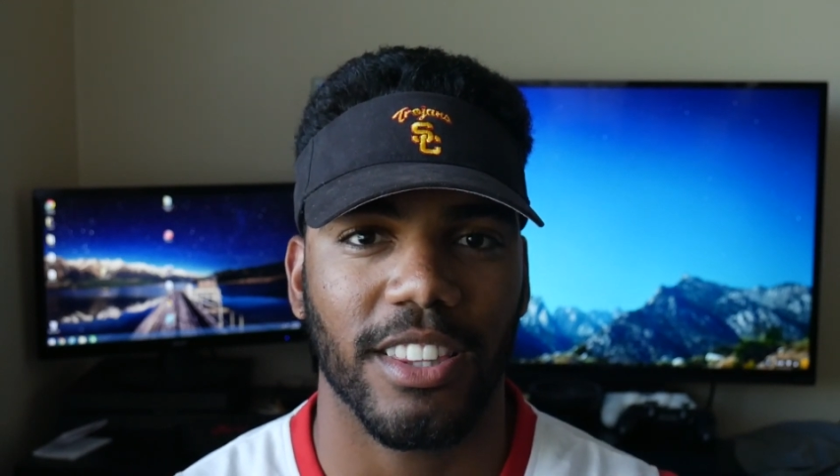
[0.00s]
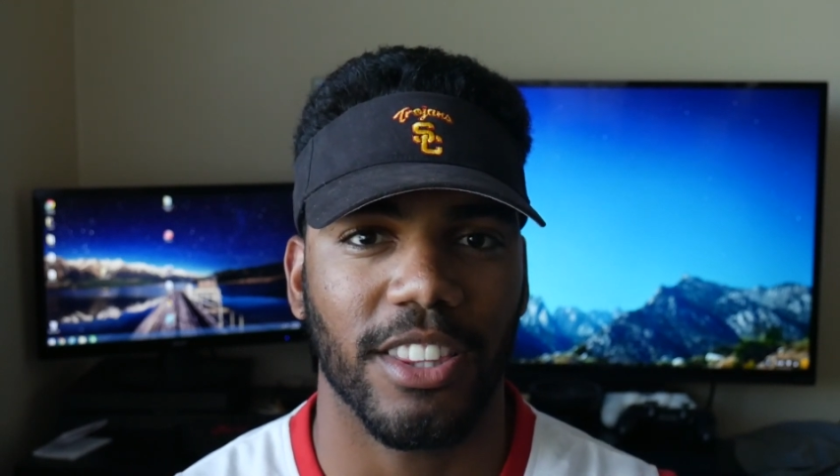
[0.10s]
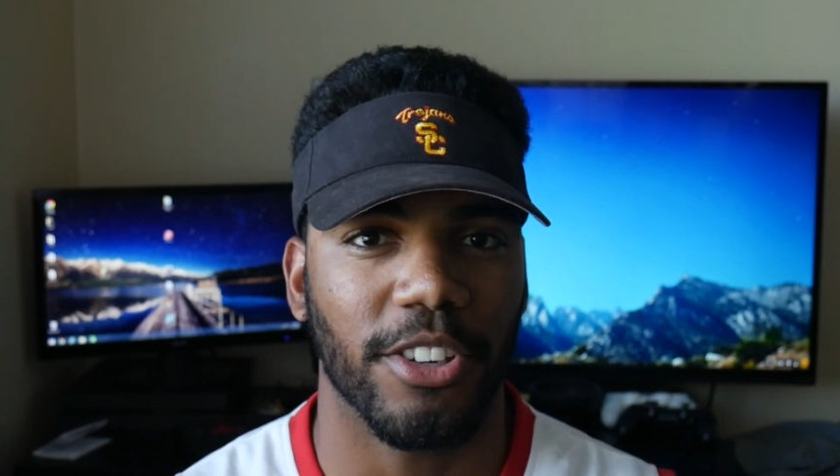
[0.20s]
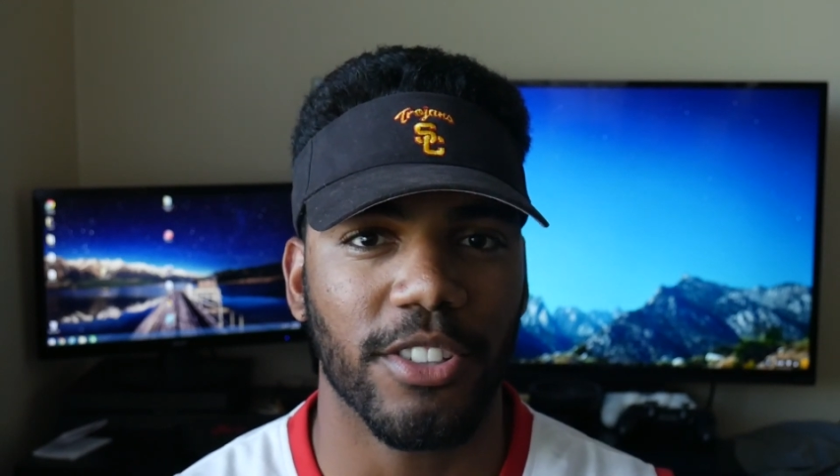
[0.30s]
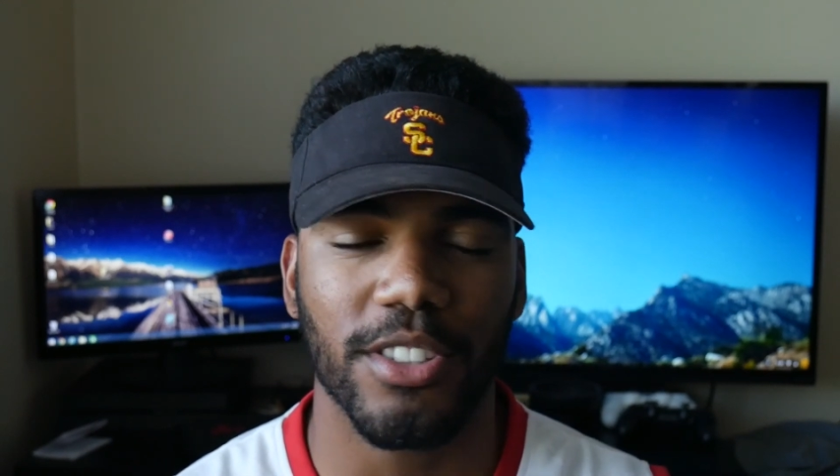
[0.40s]

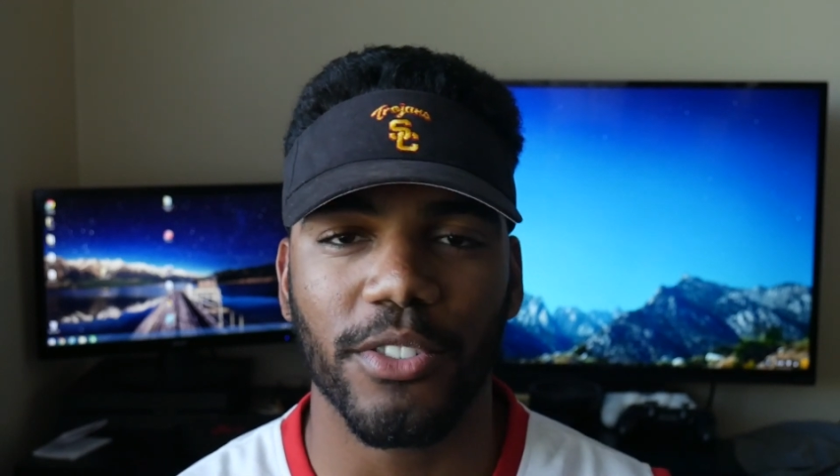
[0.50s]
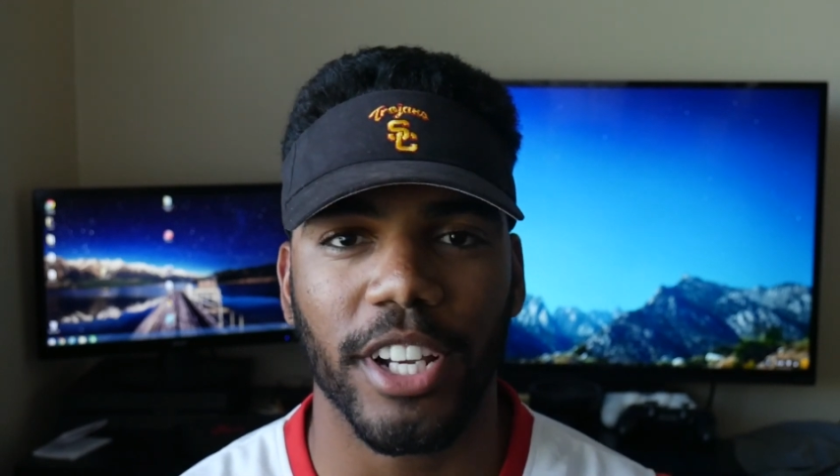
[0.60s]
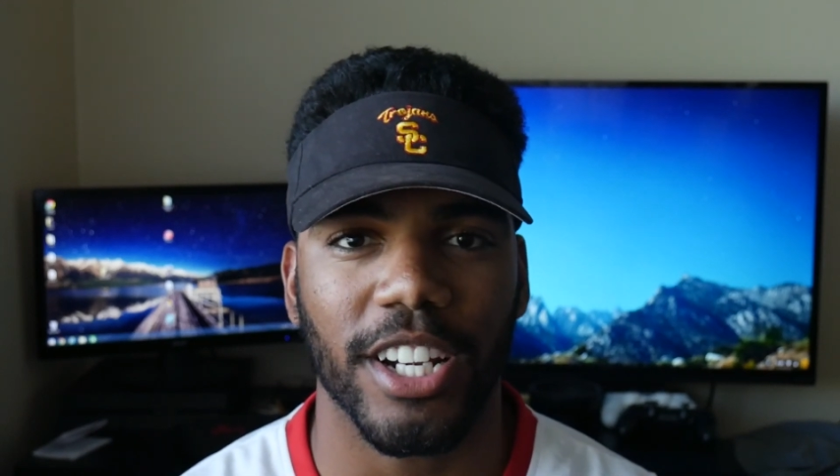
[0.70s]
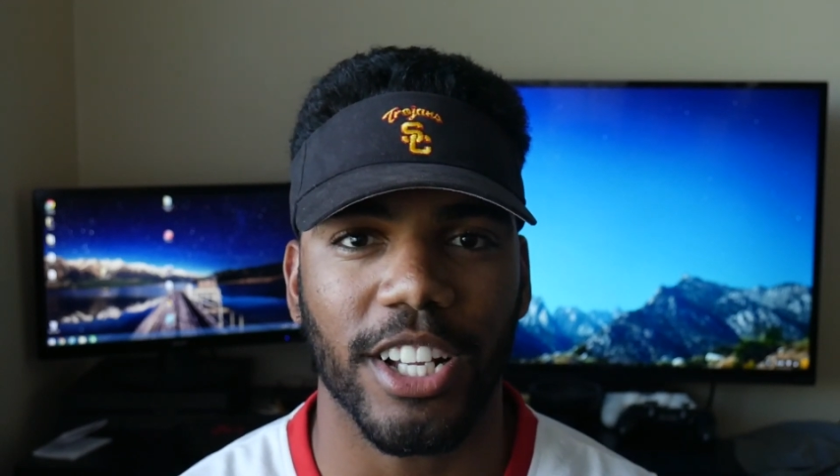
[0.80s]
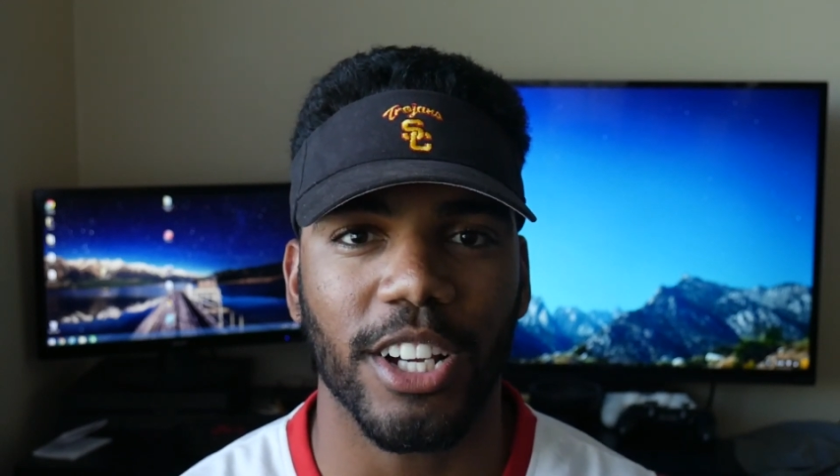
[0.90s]
you're still
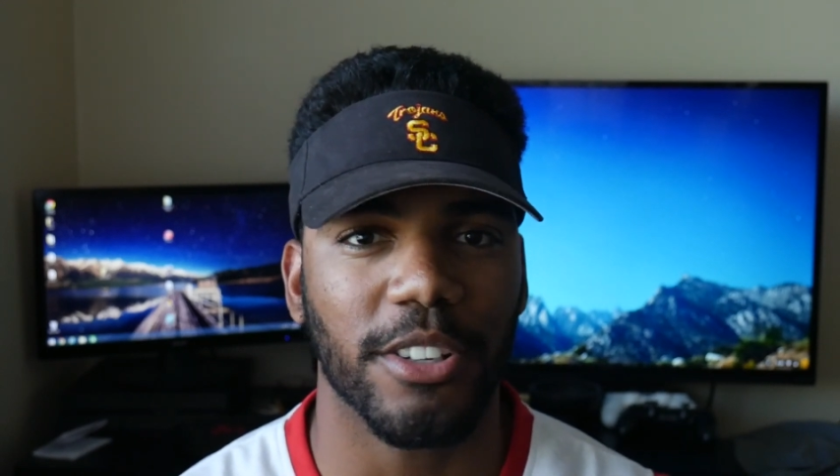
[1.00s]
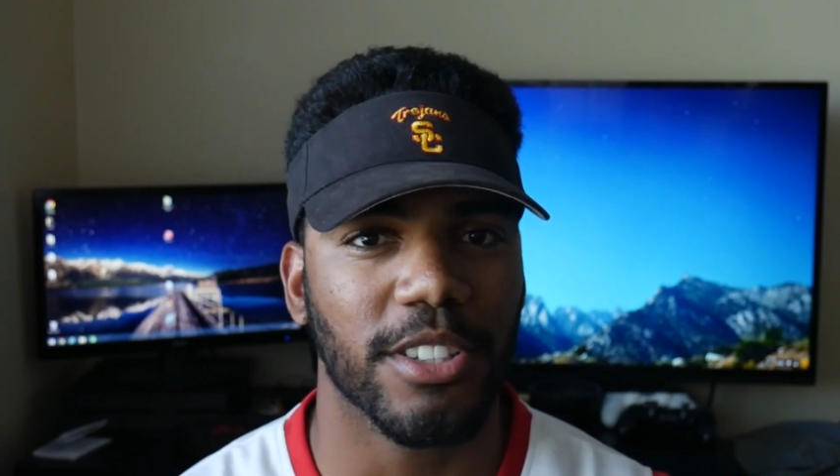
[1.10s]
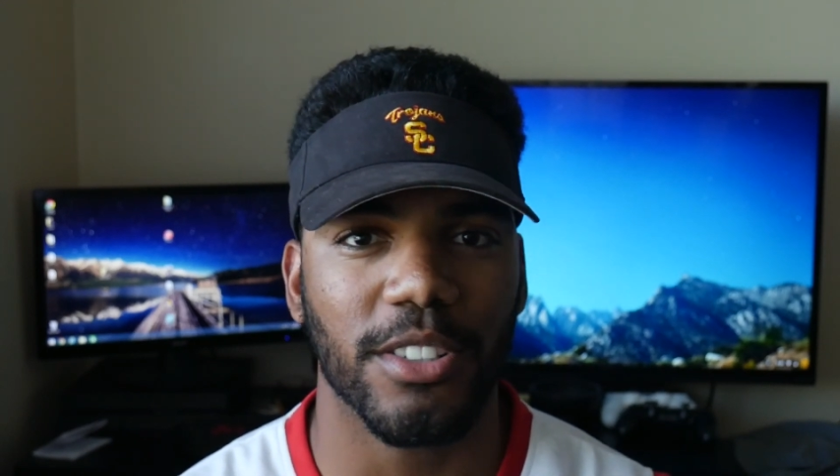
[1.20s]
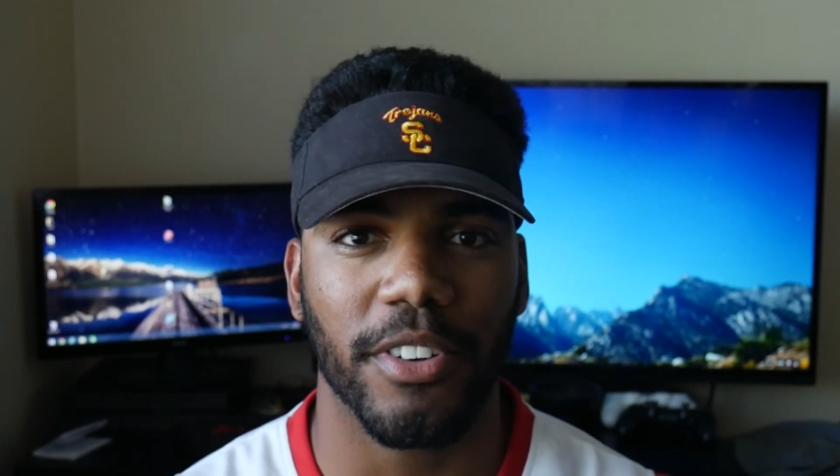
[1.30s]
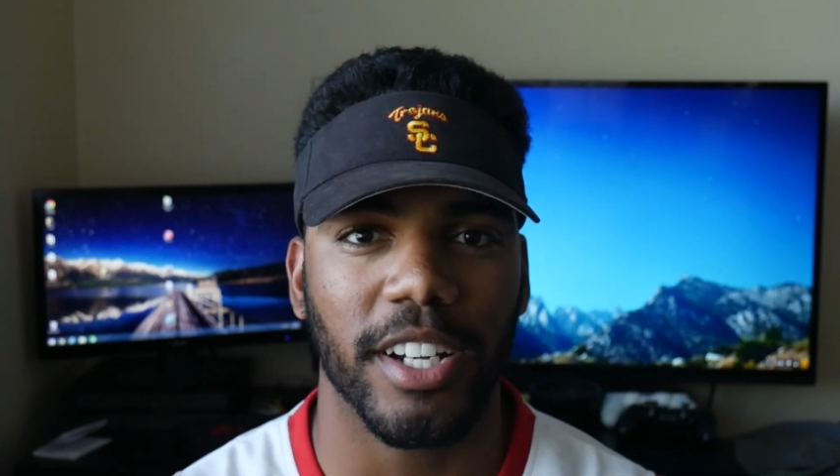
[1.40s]
ready to go. You're
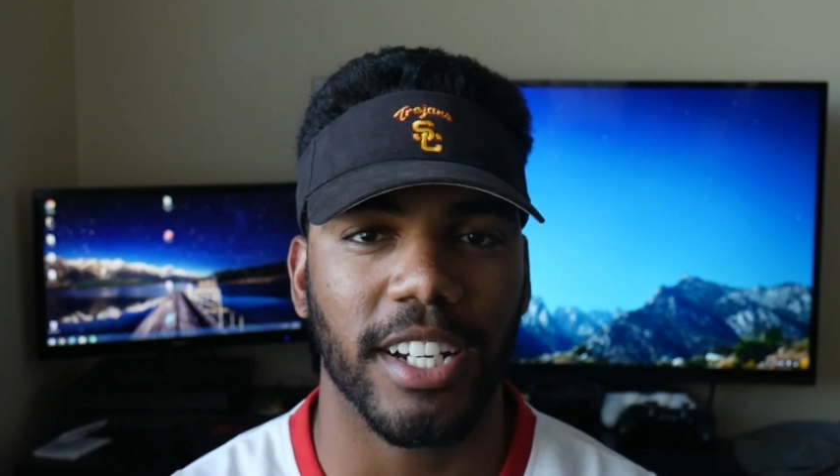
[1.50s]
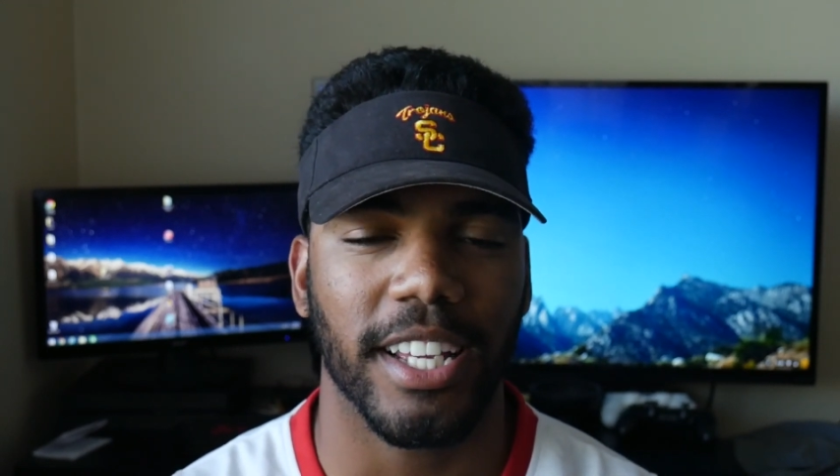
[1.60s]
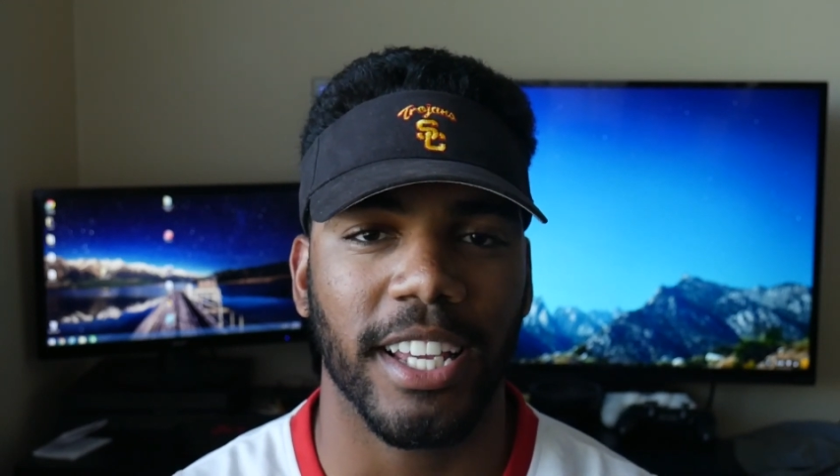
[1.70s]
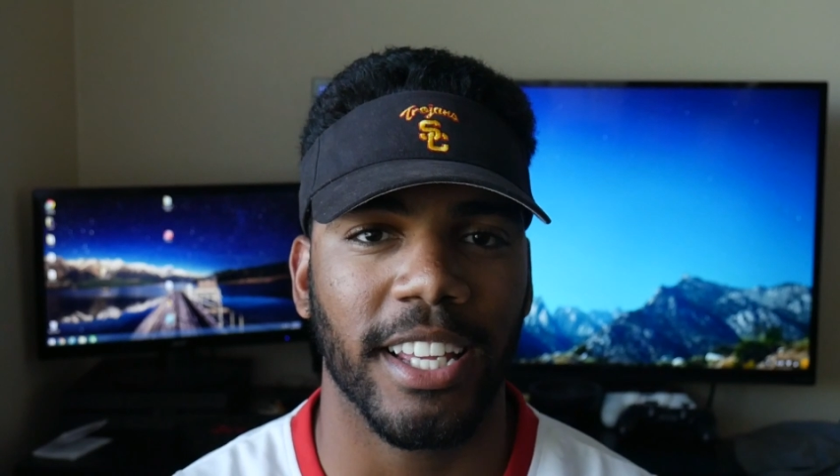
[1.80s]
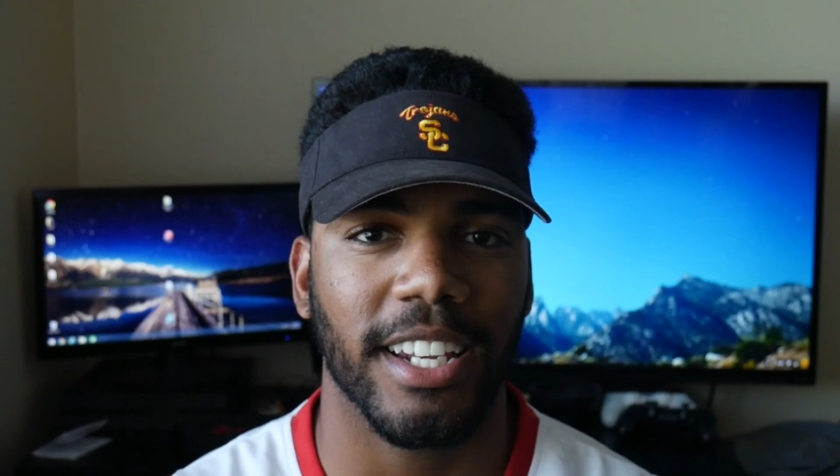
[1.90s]
still ready to
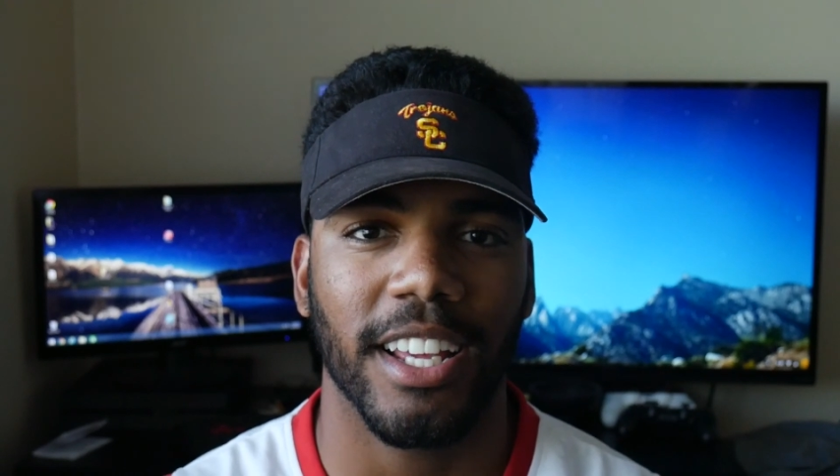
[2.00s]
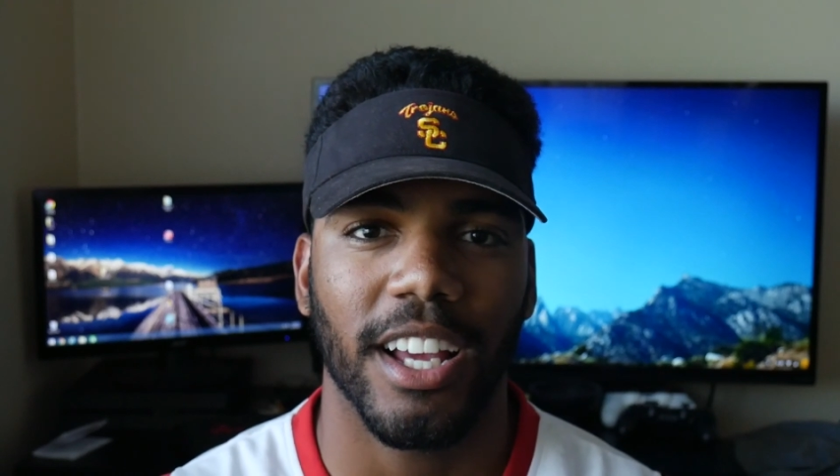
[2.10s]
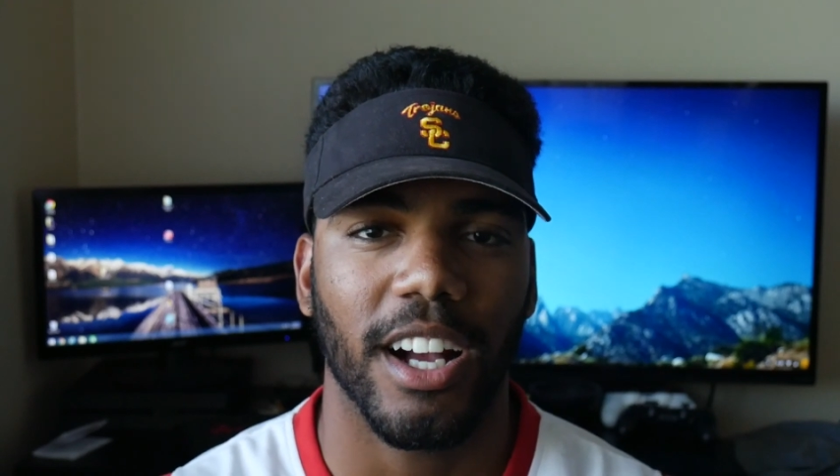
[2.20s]
hit